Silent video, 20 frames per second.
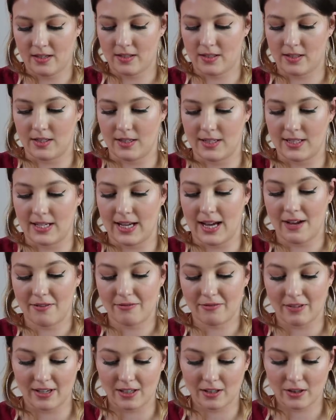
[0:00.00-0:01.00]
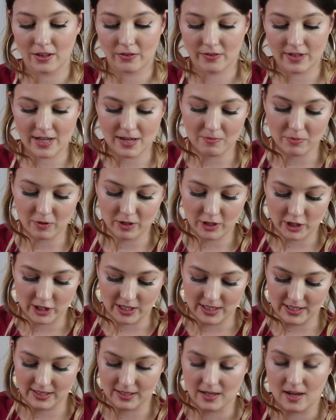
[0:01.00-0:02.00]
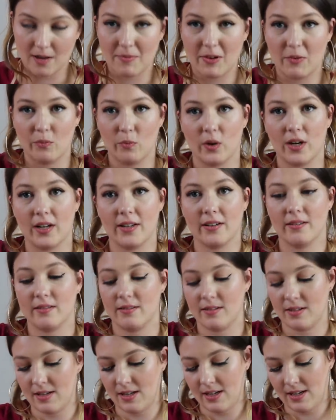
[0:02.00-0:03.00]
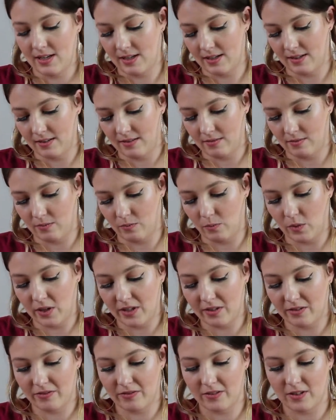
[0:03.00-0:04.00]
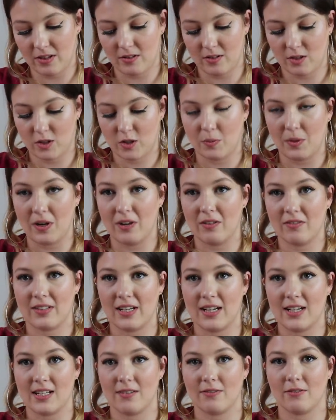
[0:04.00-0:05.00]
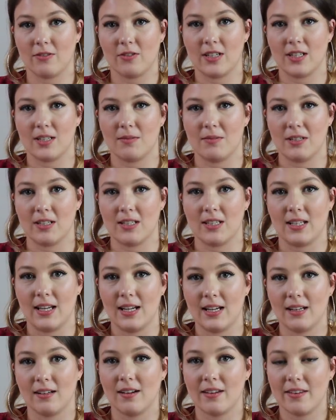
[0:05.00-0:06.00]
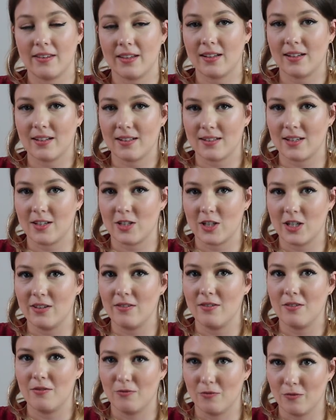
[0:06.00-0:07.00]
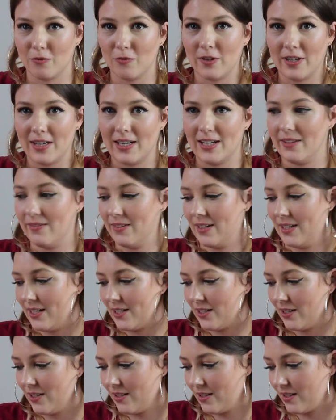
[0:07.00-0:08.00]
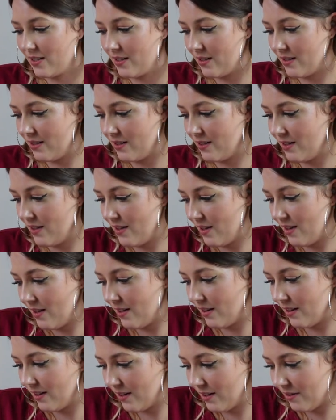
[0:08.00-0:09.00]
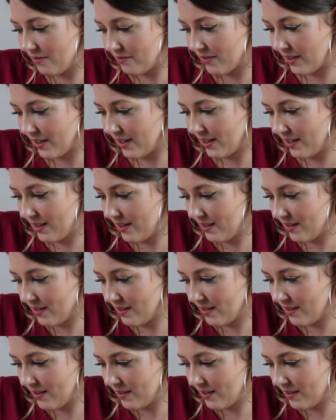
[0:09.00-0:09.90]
So to have like 3 brushes come in one of the 12 days of Christmas thing, I think that's actually really, really good. Love that.